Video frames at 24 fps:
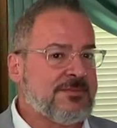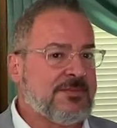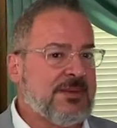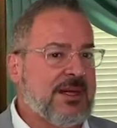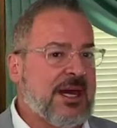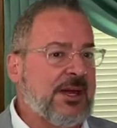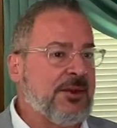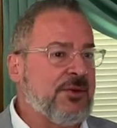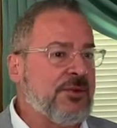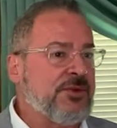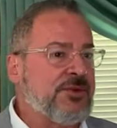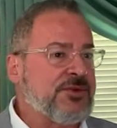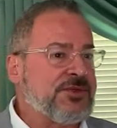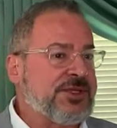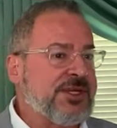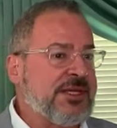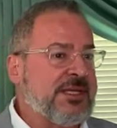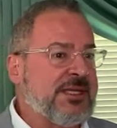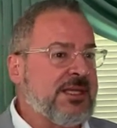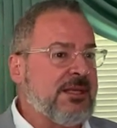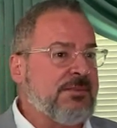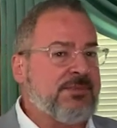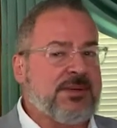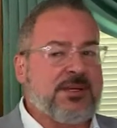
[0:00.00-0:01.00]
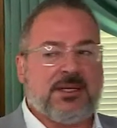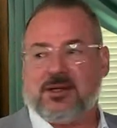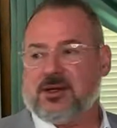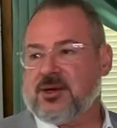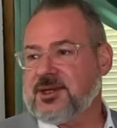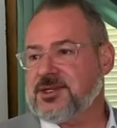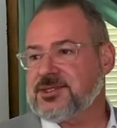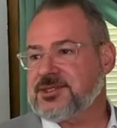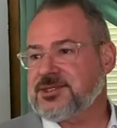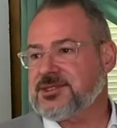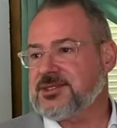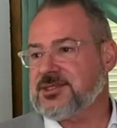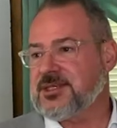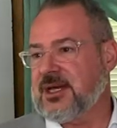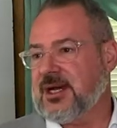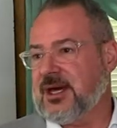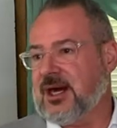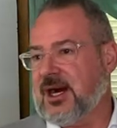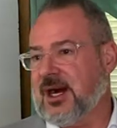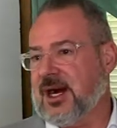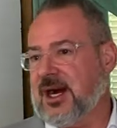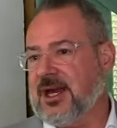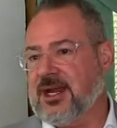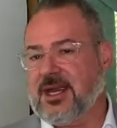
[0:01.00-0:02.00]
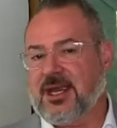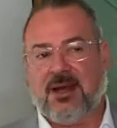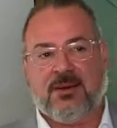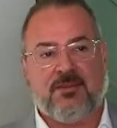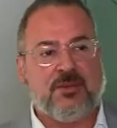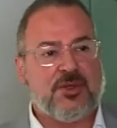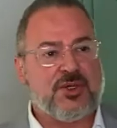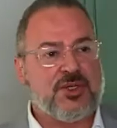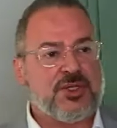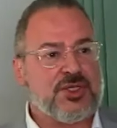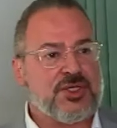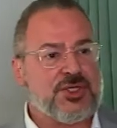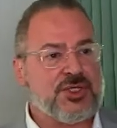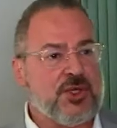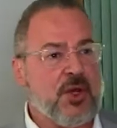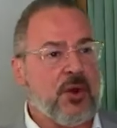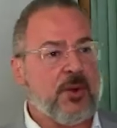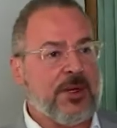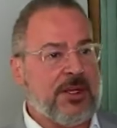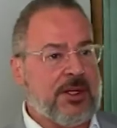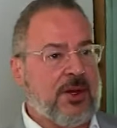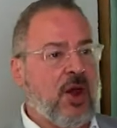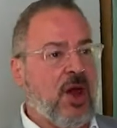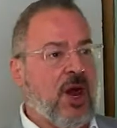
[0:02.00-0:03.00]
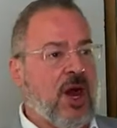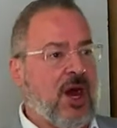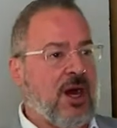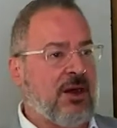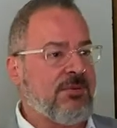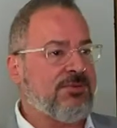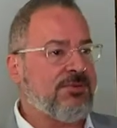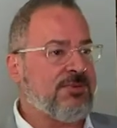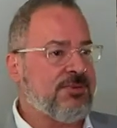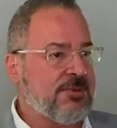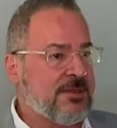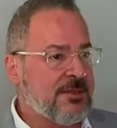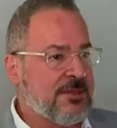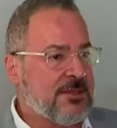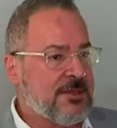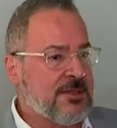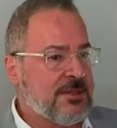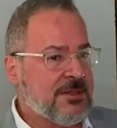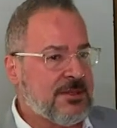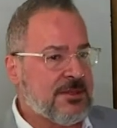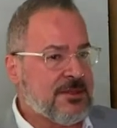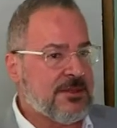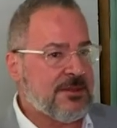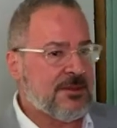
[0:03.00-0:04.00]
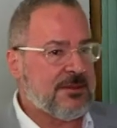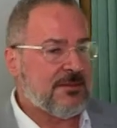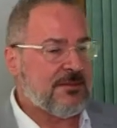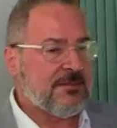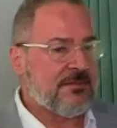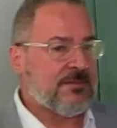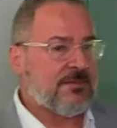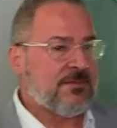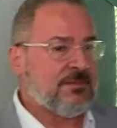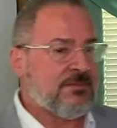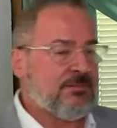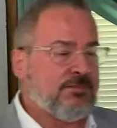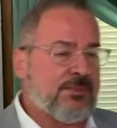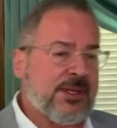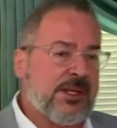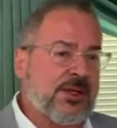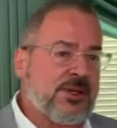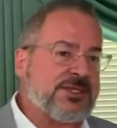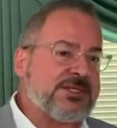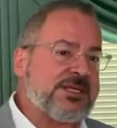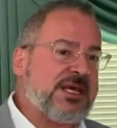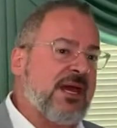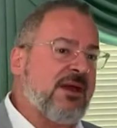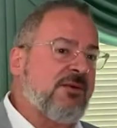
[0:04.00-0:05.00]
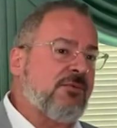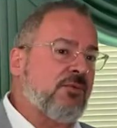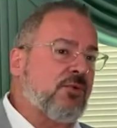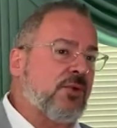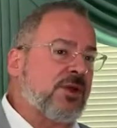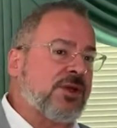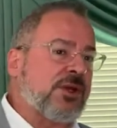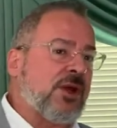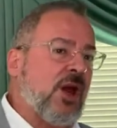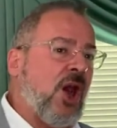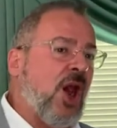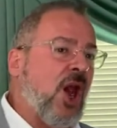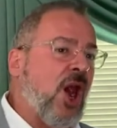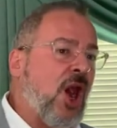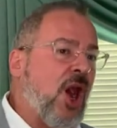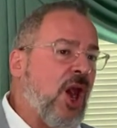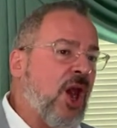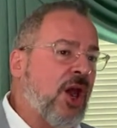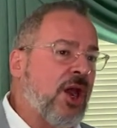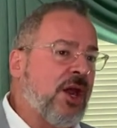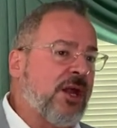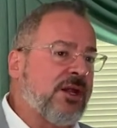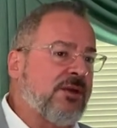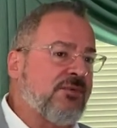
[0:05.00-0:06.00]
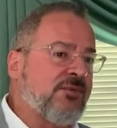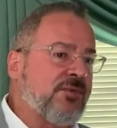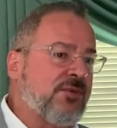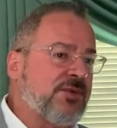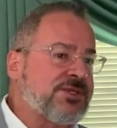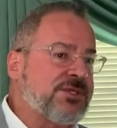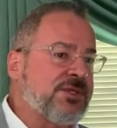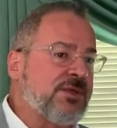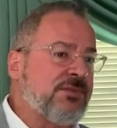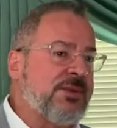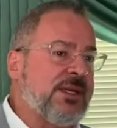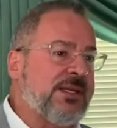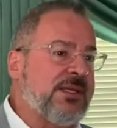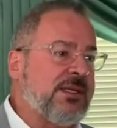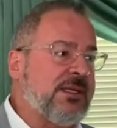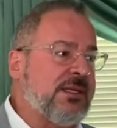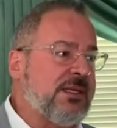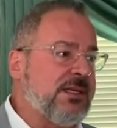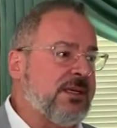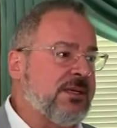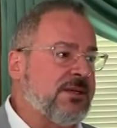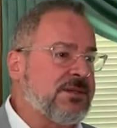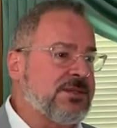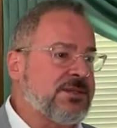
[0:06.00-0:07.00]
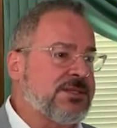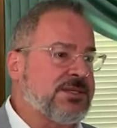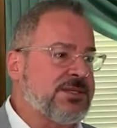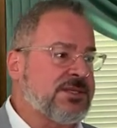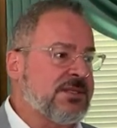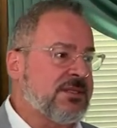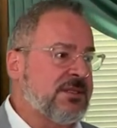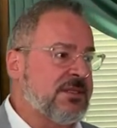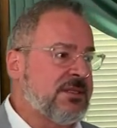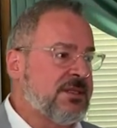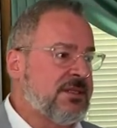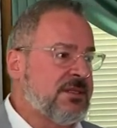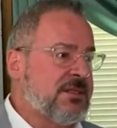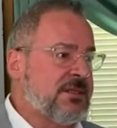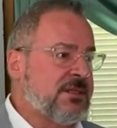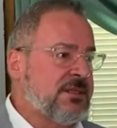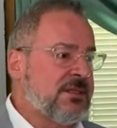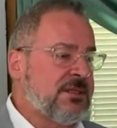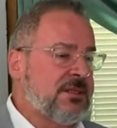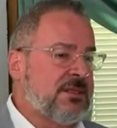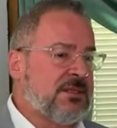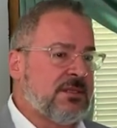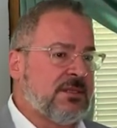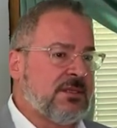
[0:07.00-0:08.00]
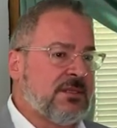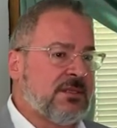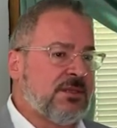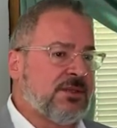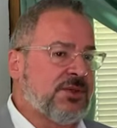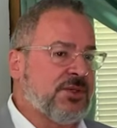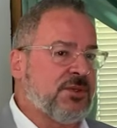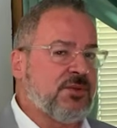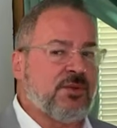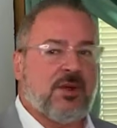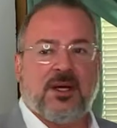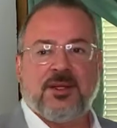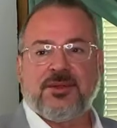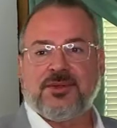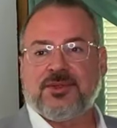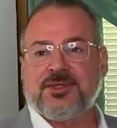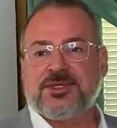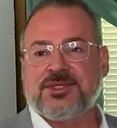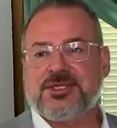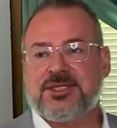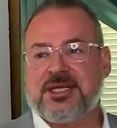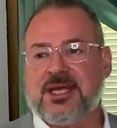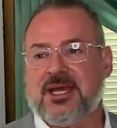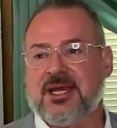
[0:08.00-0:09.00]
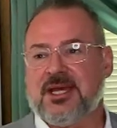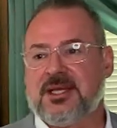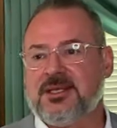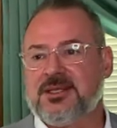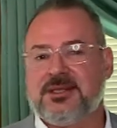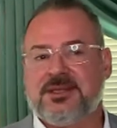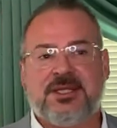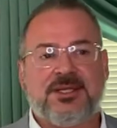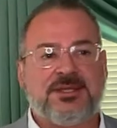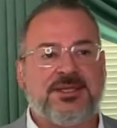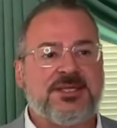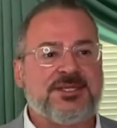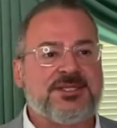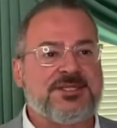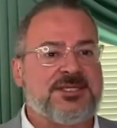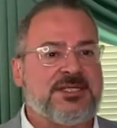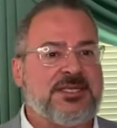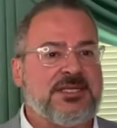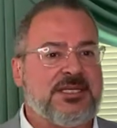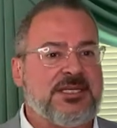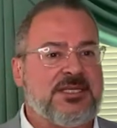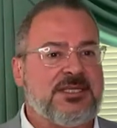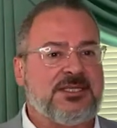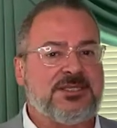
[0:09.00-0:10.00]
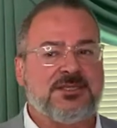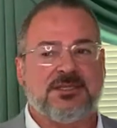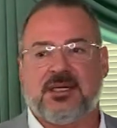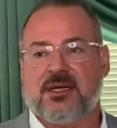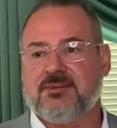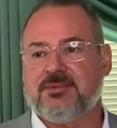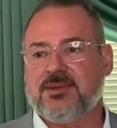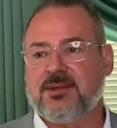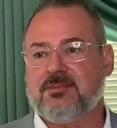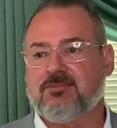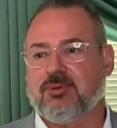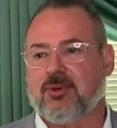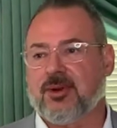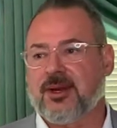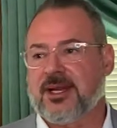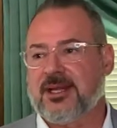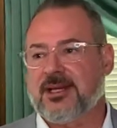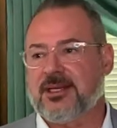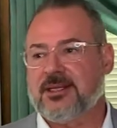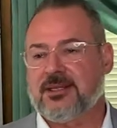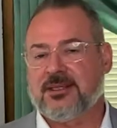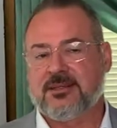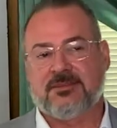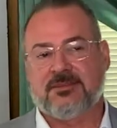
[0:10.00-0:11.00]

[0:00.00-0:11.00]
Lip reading: I don't say that because I am showing off, because I have worked hard for so many years to understand the disease of the brain.